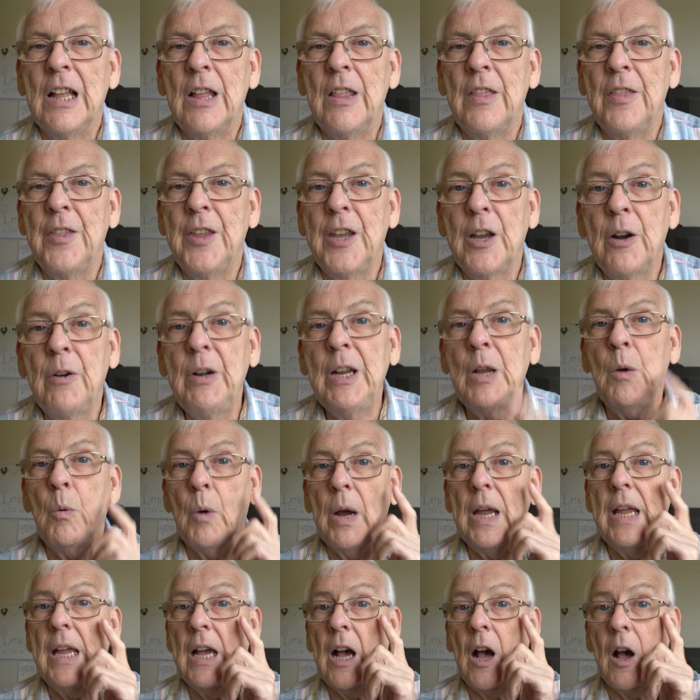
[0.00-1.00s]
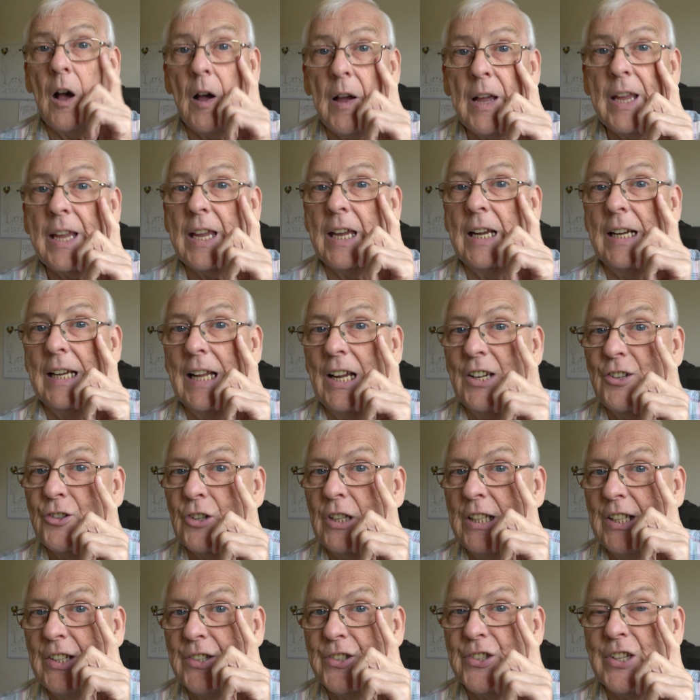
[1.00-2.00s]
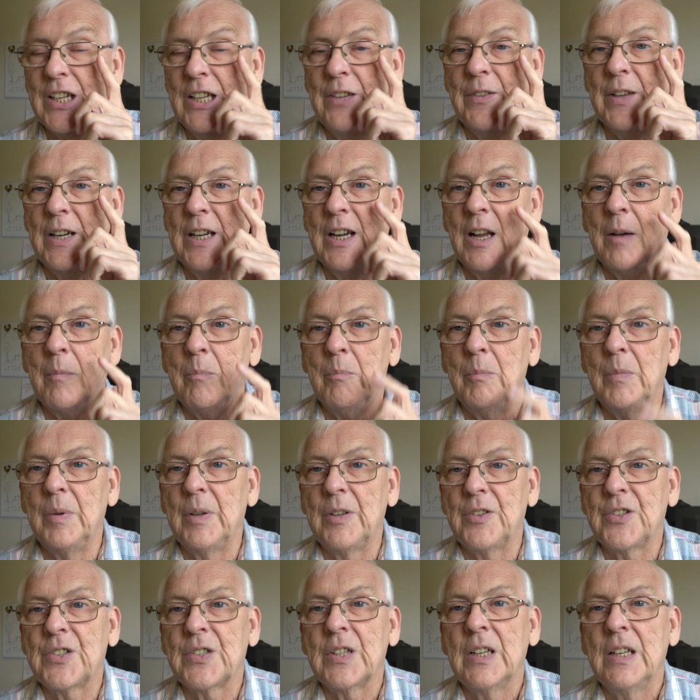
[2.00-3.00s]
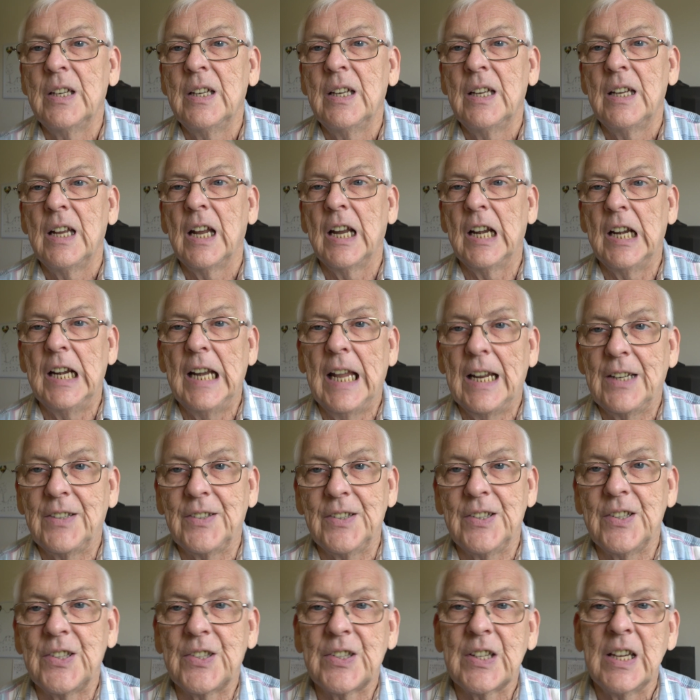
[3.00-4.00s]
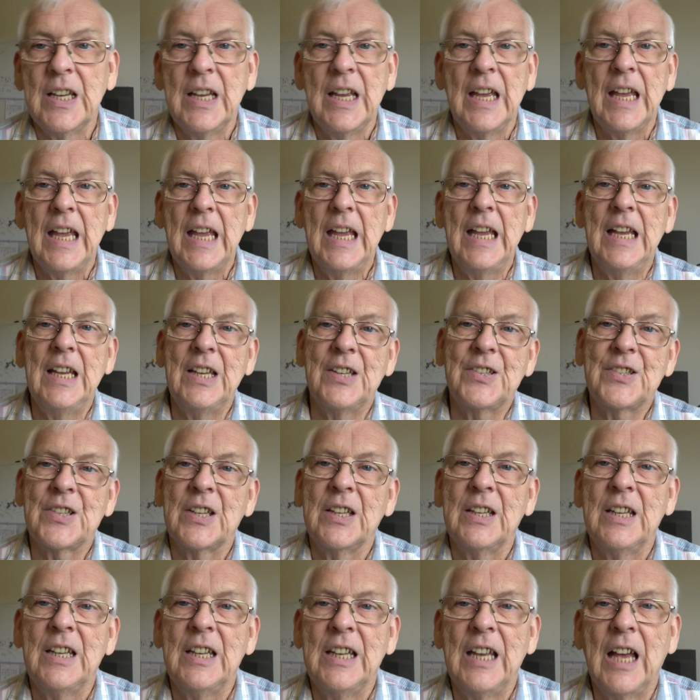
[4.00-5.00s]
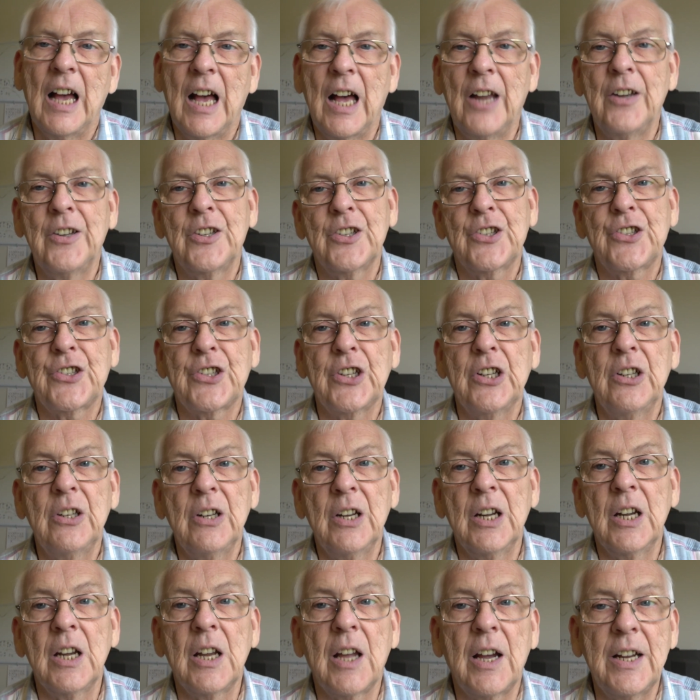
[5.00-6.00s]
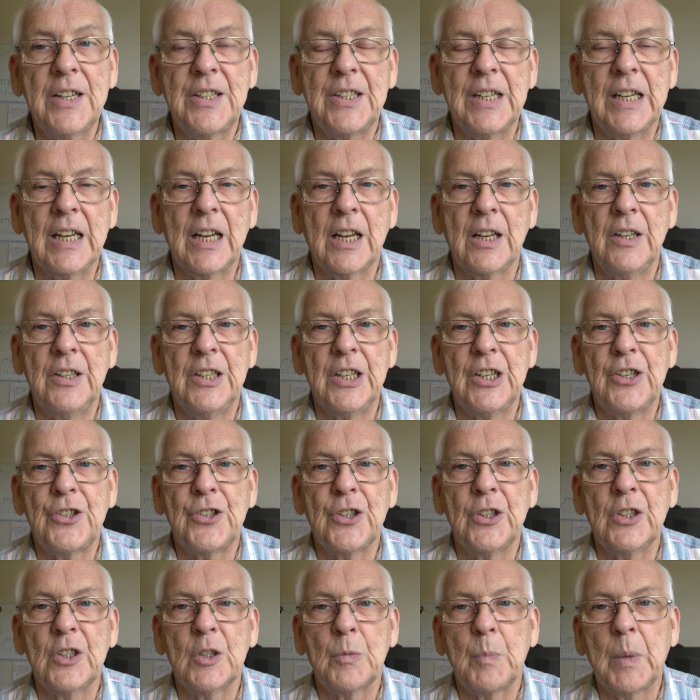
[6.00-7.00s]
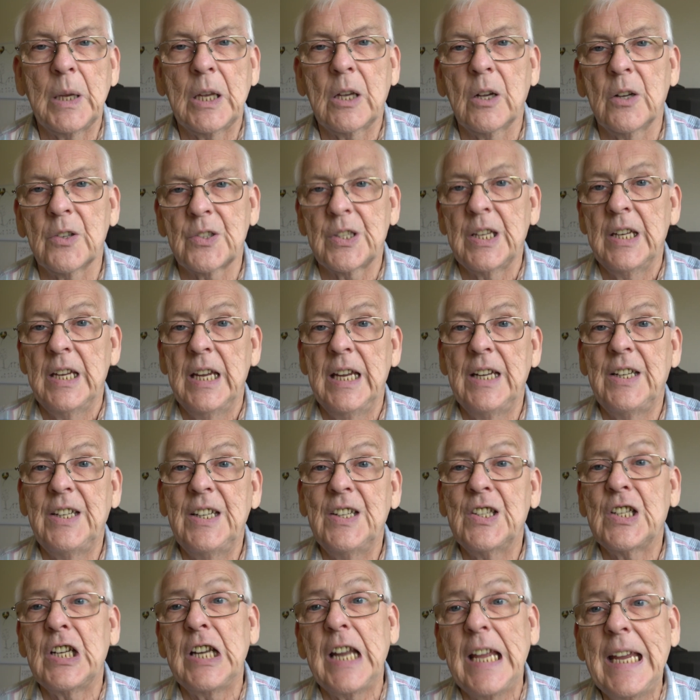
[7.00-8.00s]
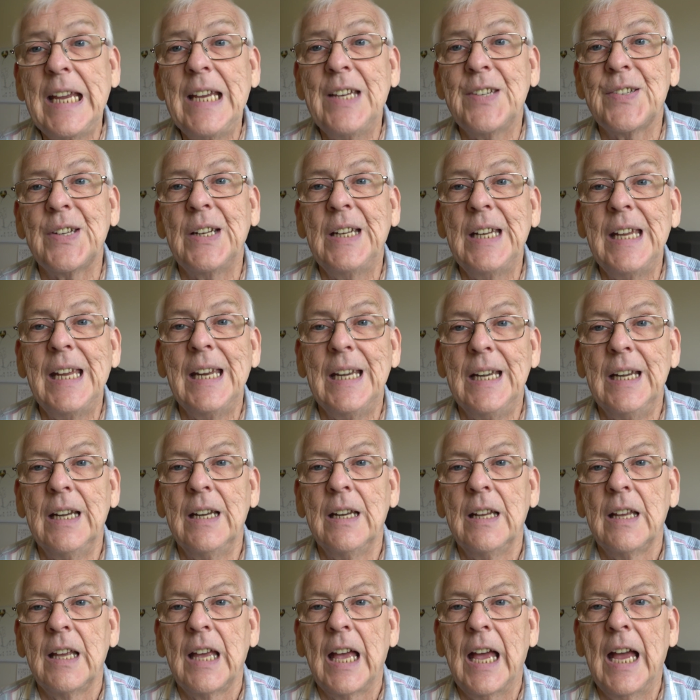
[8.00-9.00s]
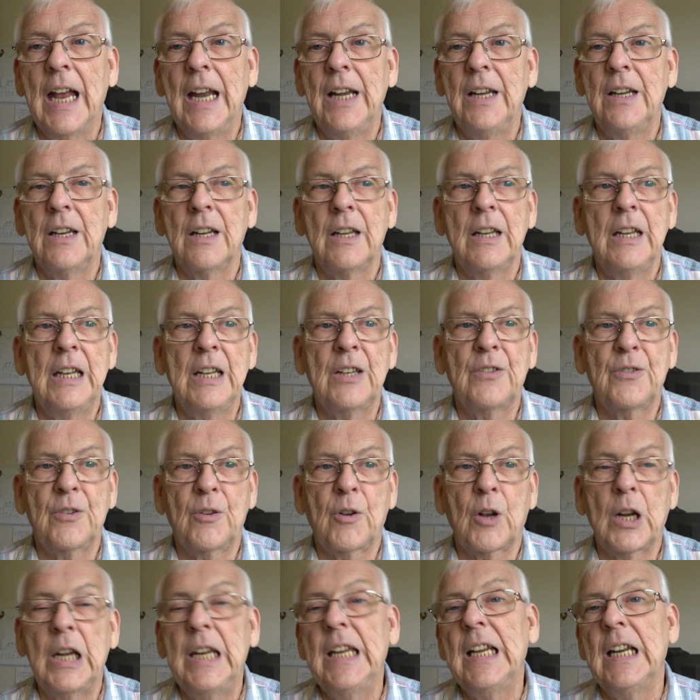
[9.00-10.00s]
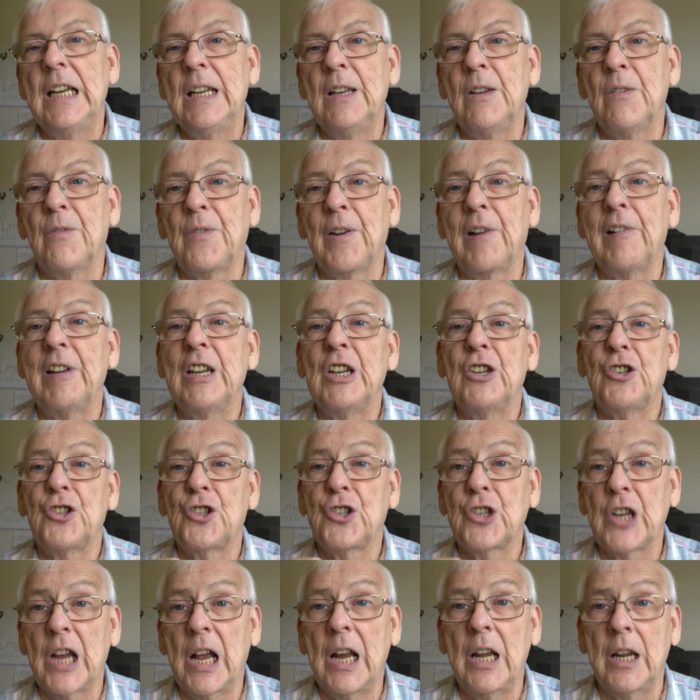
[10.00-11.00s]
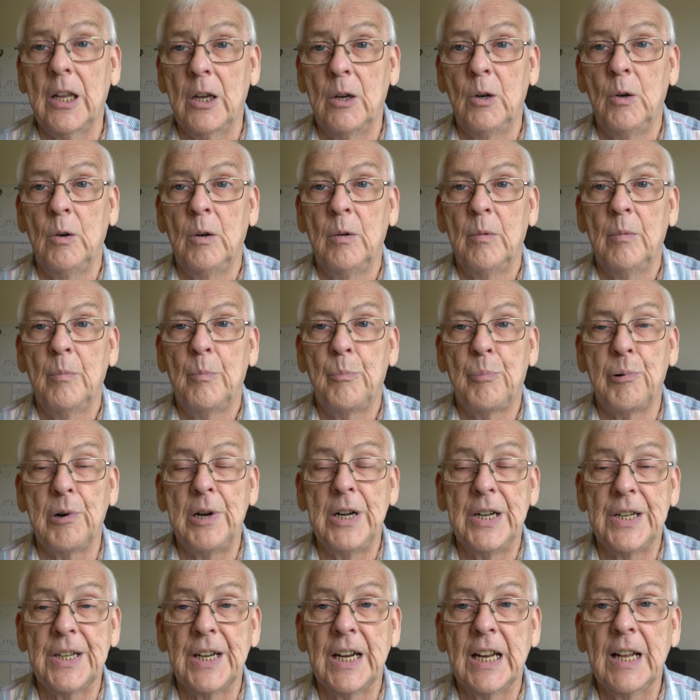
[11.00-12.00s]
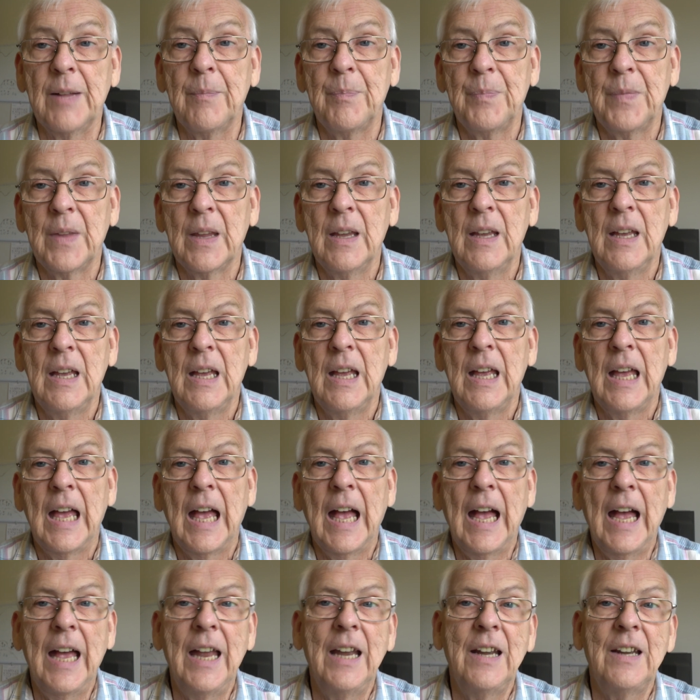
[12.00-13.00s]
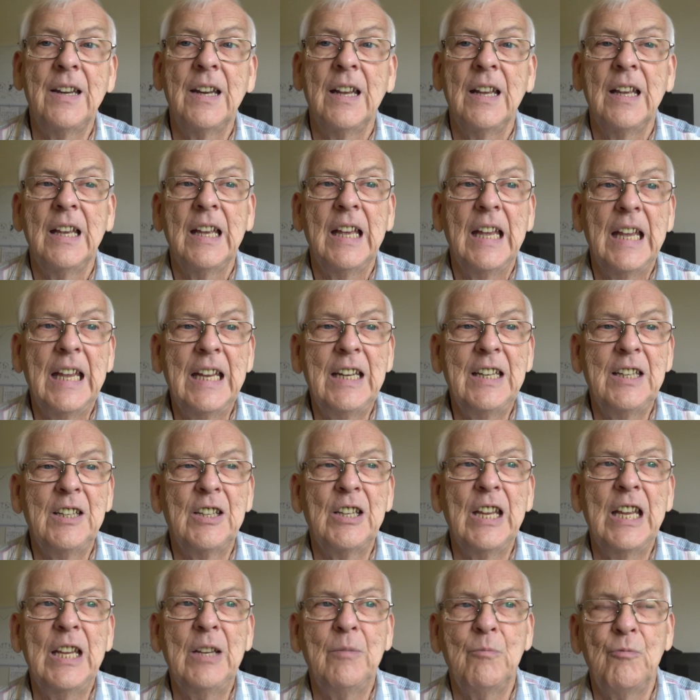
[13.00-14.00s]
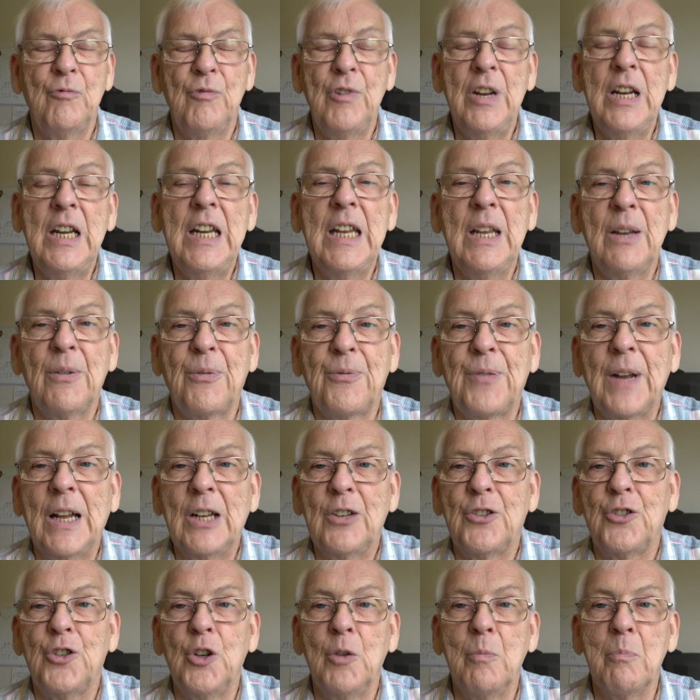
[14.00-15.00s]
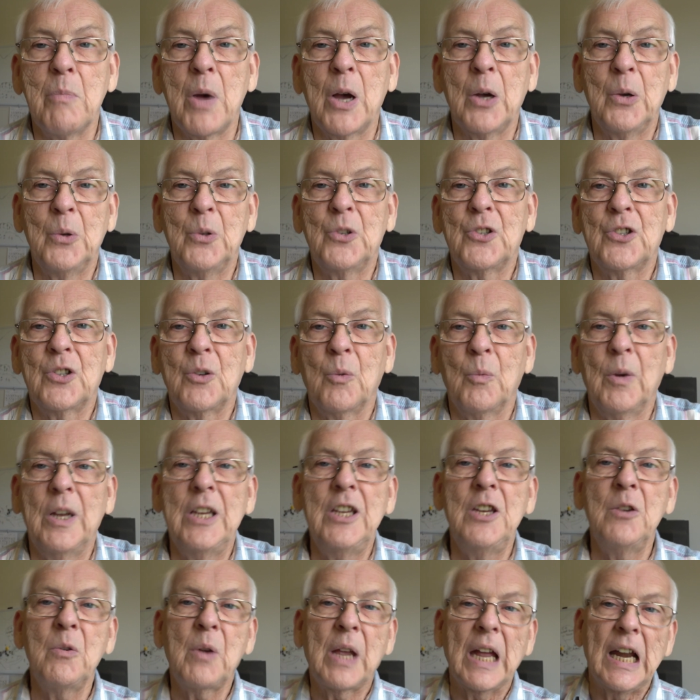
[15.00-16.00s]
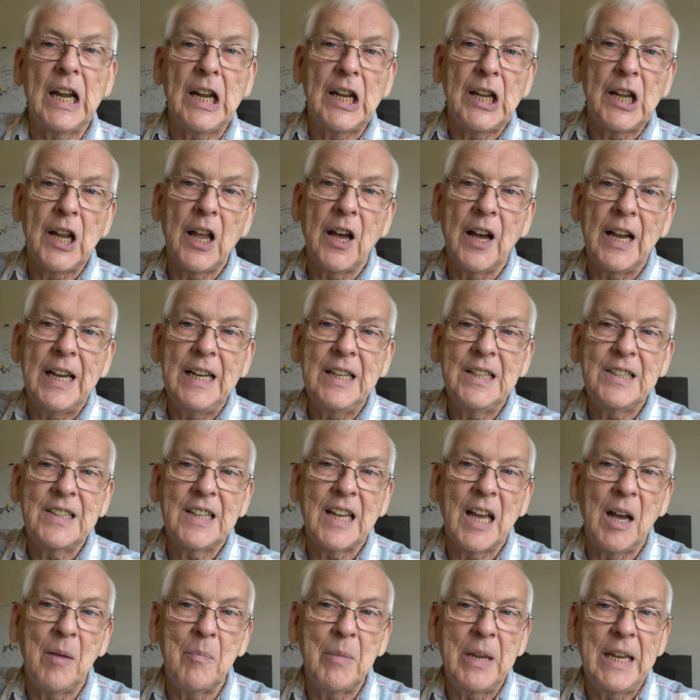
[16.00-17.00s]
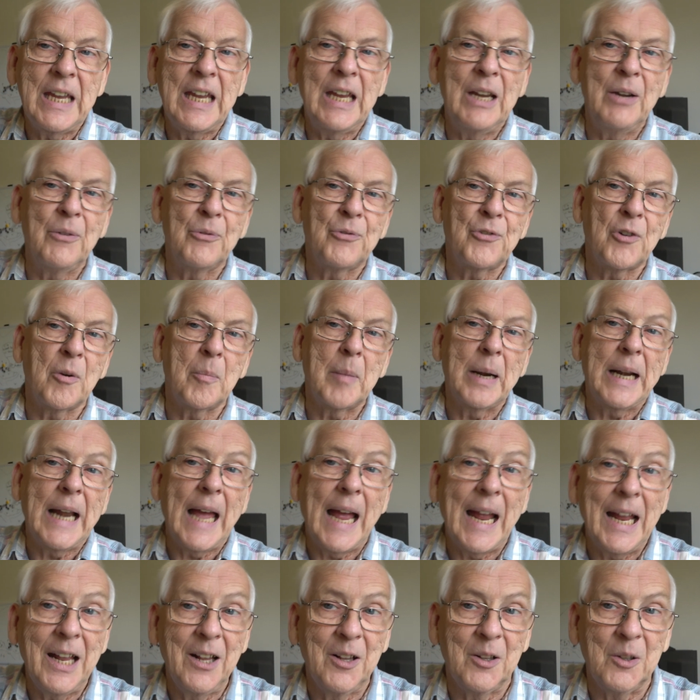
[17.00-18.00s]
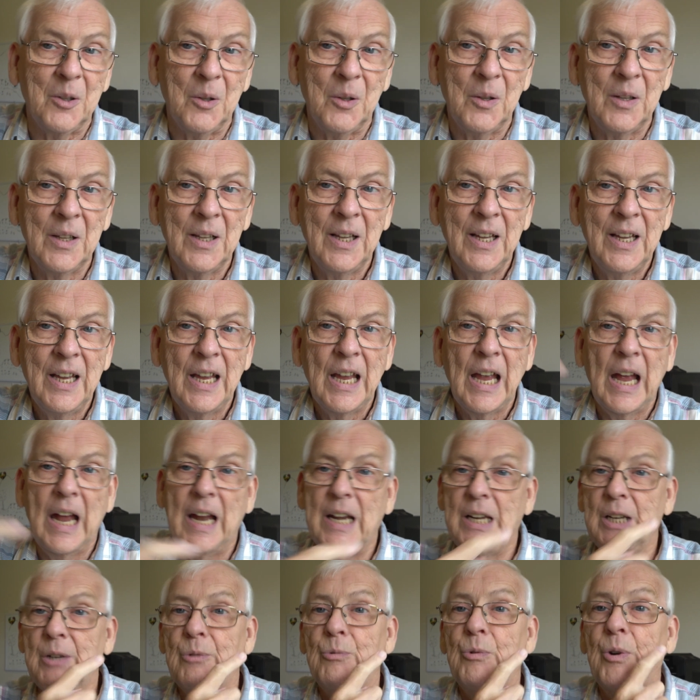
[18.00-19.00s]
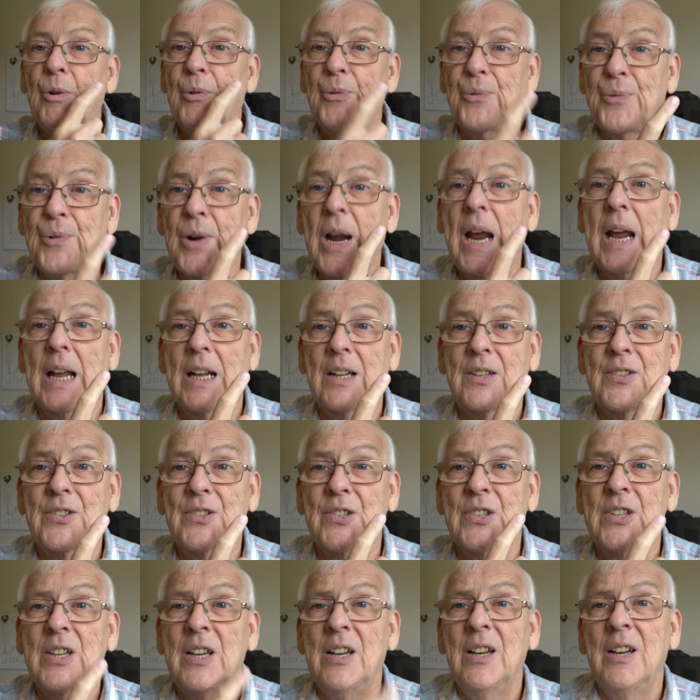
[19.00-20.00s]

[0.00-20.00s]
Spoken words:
the only way I can actually see the numbers and letters is under certain lighting conditions, because it is lasered in and it's clearly a very shallow printing, and it really affects you most when you get light coming in from an angle and it refracts